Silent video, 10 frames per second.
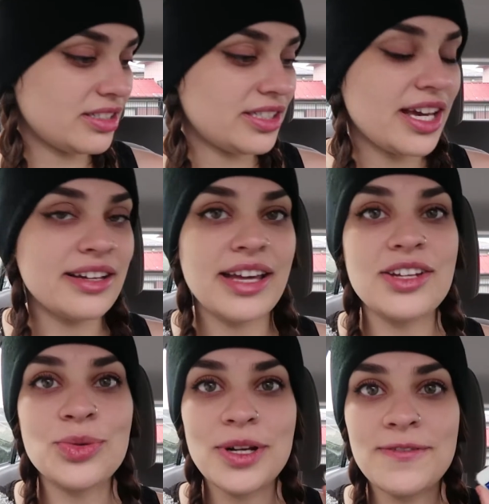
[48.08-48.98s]
yeah,
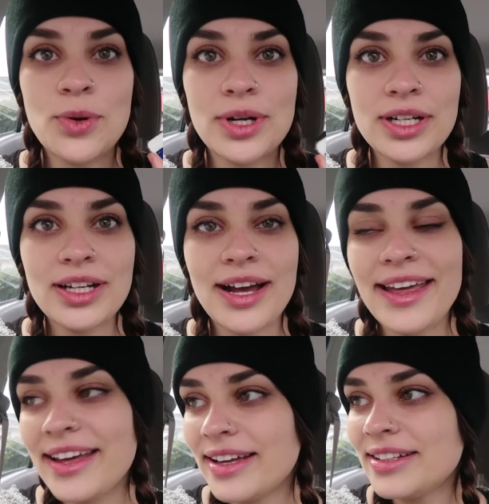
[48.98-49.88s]
8:24,
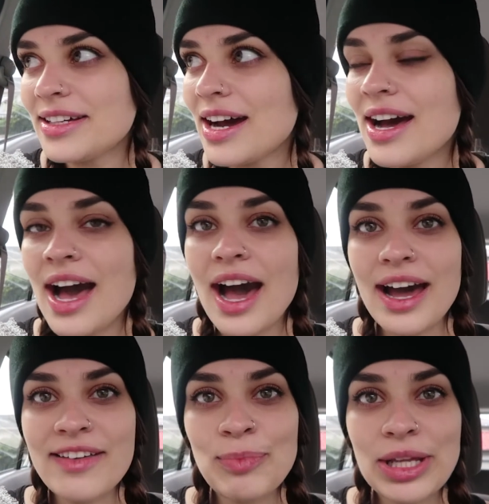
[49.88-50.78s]
and
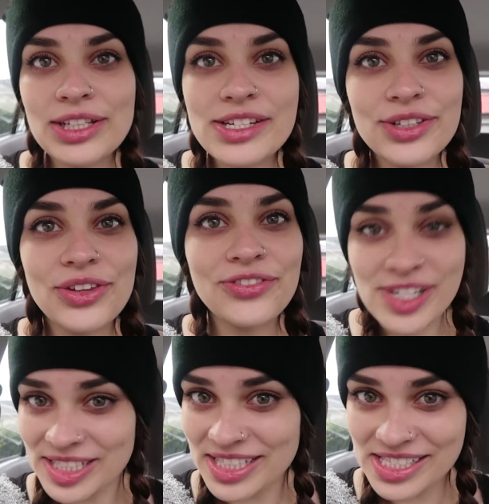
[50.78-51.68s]
I have made it to the
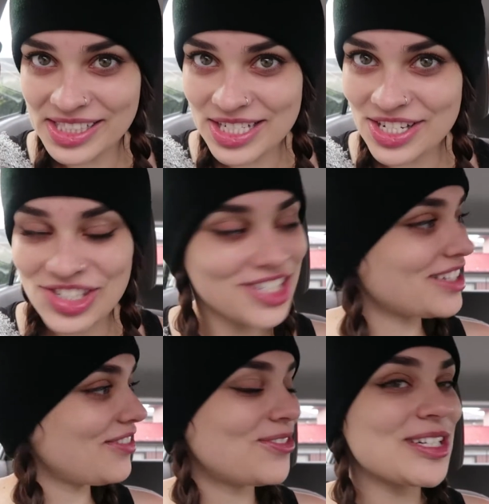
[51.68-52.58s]
first
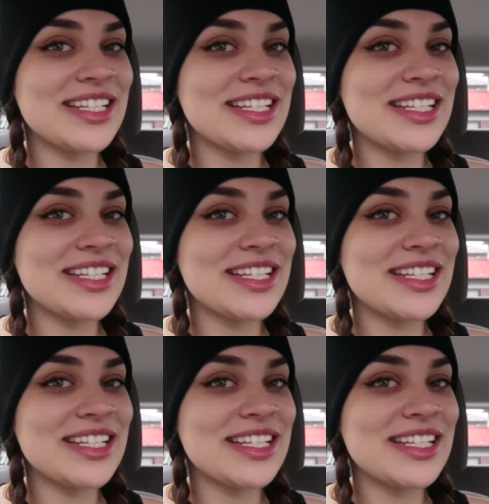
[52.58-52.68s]
destination for